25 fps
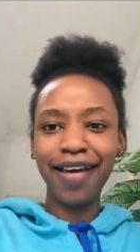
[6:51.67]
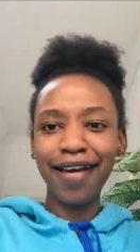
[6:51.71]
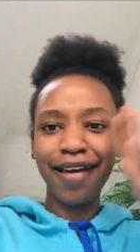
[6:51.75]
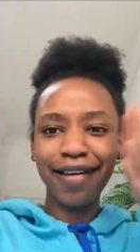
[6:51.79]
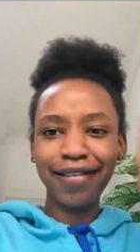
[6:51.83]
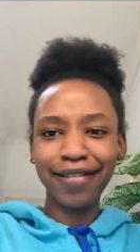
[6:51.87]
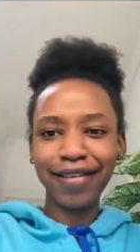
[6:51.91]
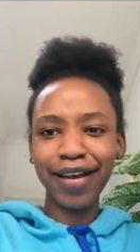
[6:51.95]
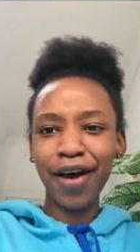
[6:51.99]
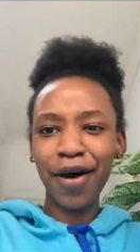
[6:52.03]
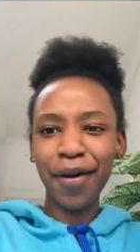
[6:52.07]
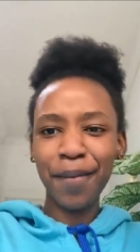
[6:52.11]

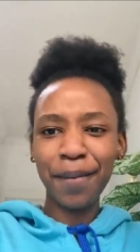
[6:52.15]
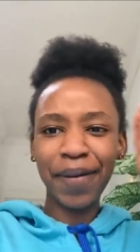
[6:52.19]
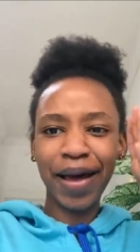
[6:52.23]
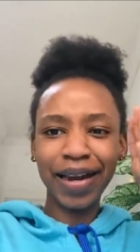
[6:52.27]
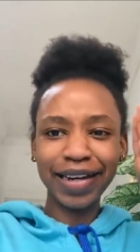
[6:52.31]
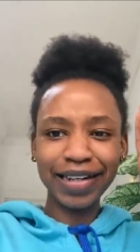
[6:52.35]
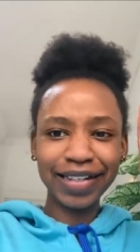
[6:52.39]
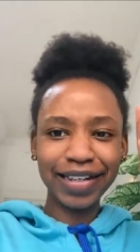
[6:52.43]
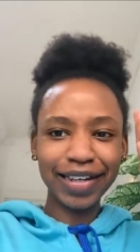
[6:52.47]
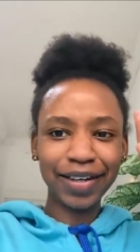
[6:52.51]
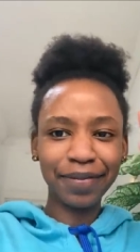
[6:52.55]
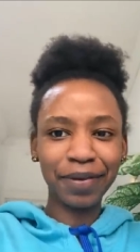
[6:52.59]
And now I'm
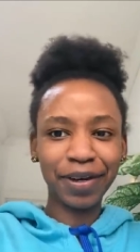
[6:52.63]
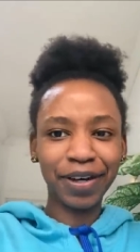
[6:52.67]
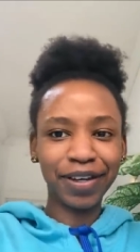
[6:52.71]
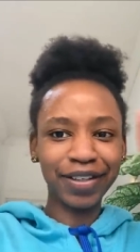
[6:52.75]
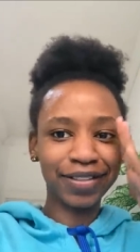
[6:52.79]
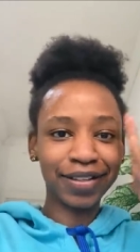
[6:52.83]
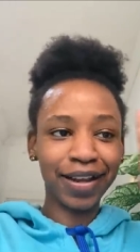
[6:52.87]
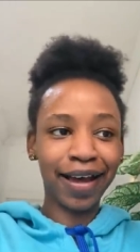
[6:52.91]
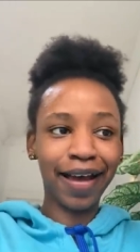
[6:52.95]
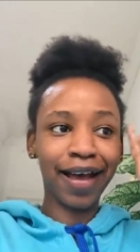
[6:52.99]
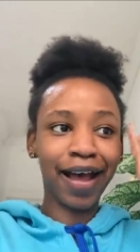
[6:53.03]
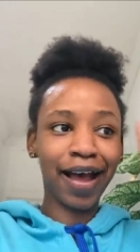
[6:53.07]
panicking
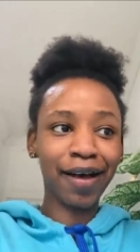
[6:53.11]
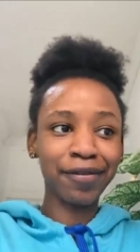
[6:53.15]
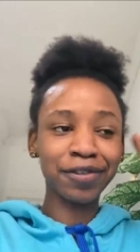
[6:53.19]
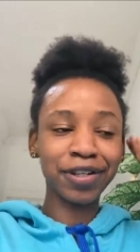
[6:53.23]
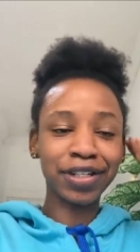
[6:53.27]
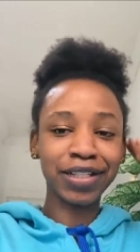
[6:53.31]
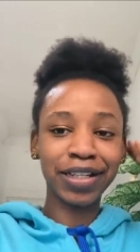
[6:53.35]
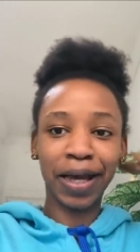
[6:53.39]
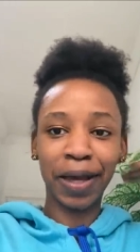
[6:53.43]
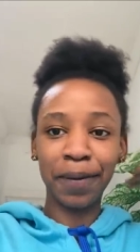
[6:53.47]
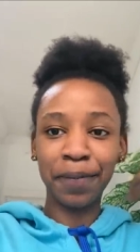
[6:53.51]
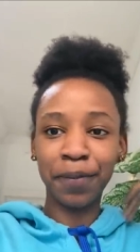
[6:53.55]
because now I have to
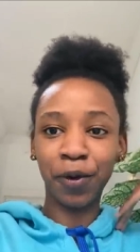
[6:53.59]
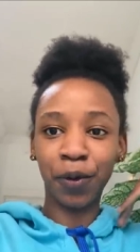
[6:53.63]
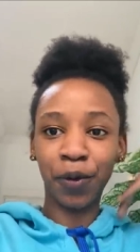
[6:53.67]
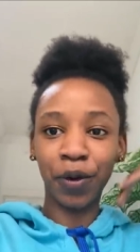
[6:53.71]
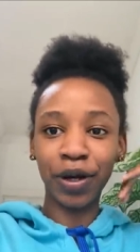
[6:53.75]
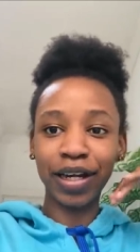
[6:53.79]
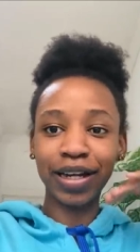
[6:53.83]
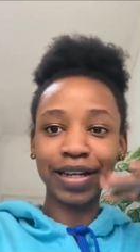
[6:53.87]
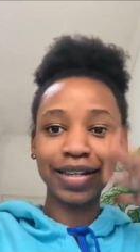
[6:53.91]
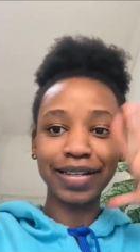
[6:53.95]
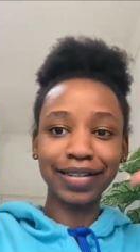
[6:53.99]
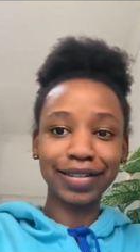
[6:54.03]
type
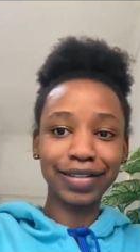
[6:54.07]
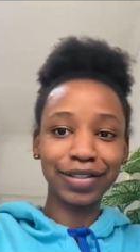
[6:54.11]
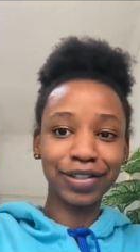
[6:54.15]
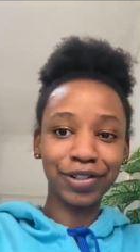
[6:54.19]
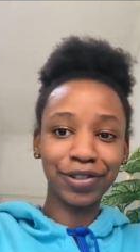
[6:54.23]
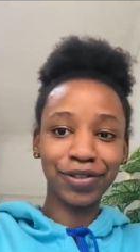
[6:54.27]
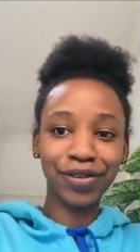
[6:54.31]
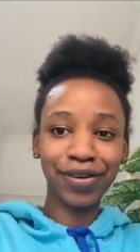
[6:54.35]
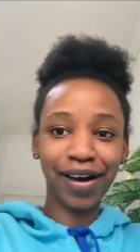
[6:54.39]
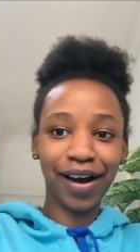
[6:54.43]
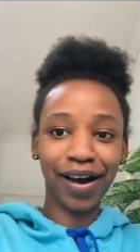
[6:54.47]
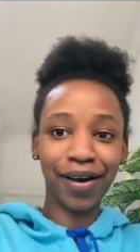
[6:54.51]
quickly in
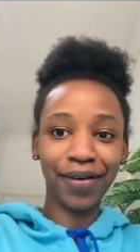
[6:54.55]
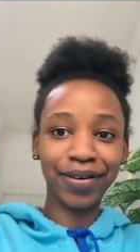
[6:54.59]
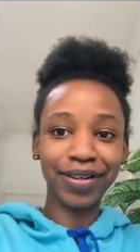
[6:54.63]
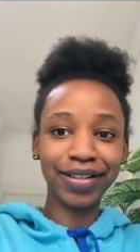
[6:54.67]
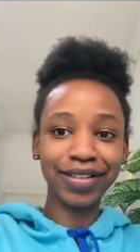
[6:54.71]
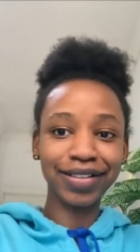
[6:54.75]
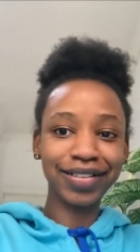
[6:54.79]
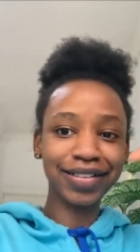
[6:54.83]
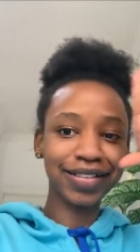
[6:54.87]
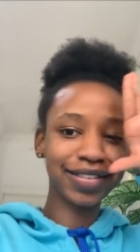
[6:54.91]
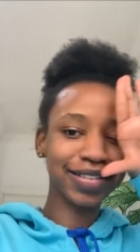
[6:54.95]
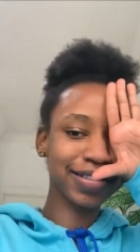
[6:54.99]
two
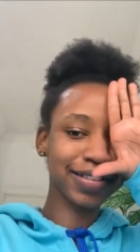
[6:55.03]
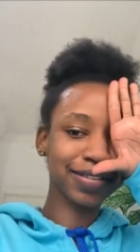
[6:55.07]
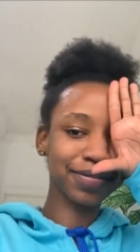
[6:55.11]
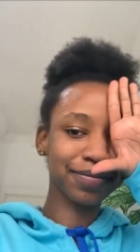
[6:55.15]
hours.